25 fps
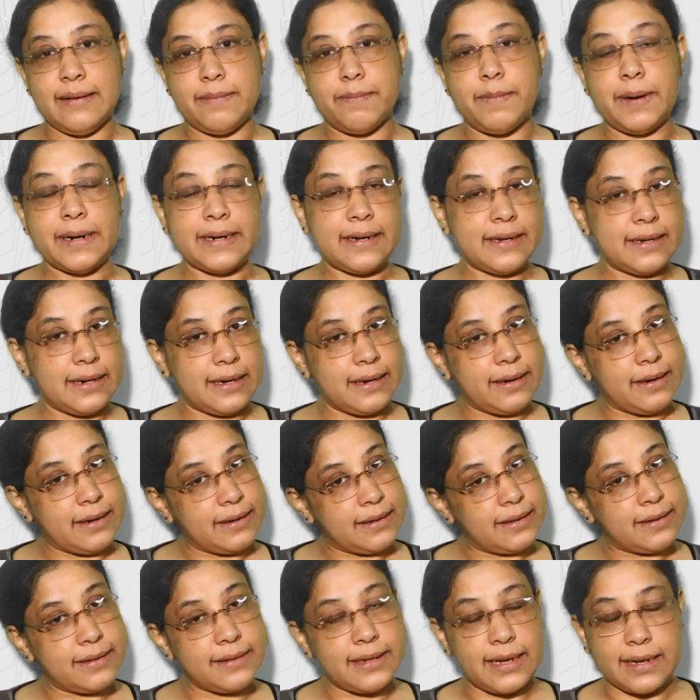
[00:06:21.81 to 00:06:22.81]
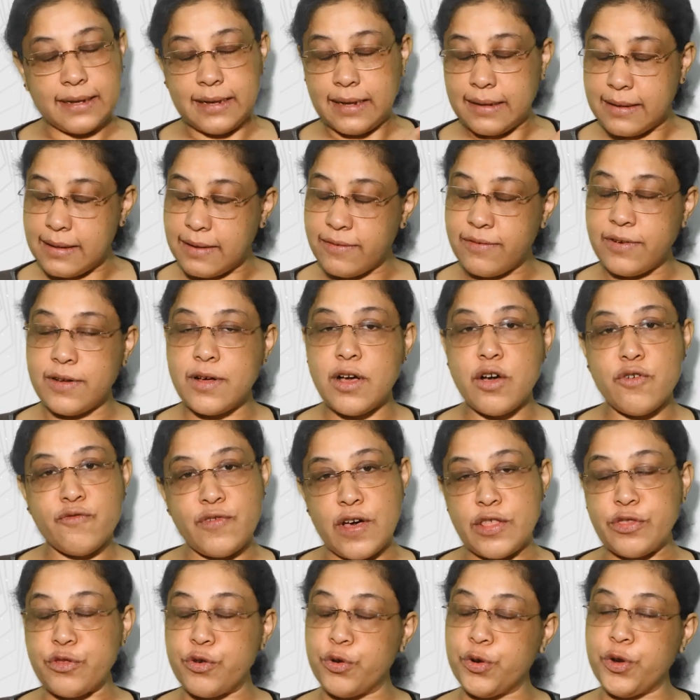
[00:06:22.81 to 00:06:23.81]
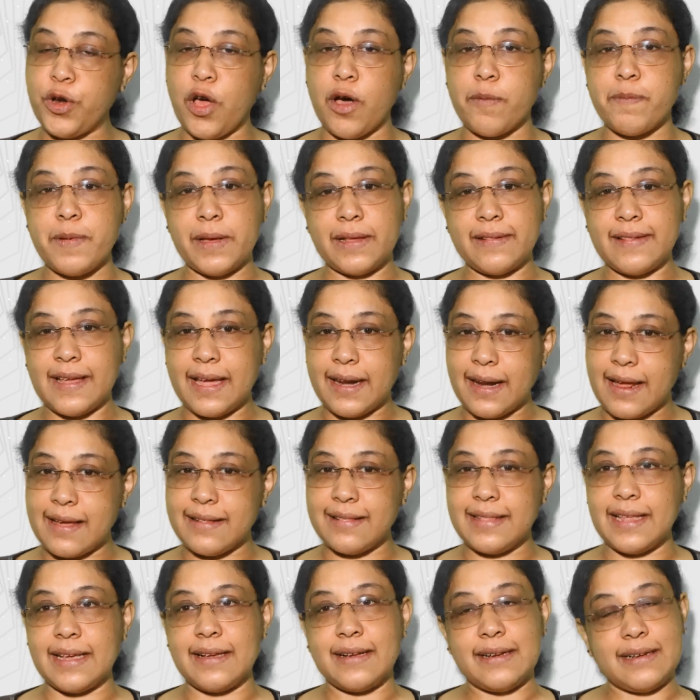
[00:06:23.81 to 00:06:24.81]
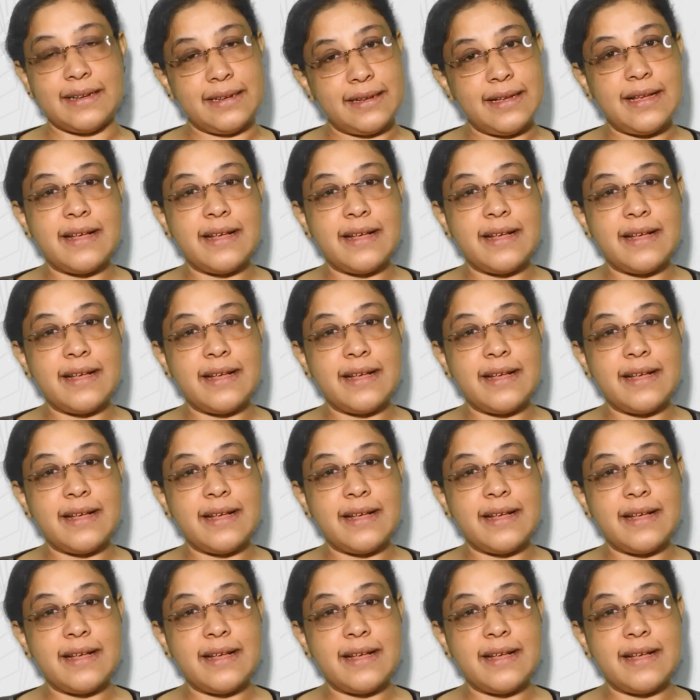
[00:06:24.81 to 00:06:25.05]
But the first two topics are, I think,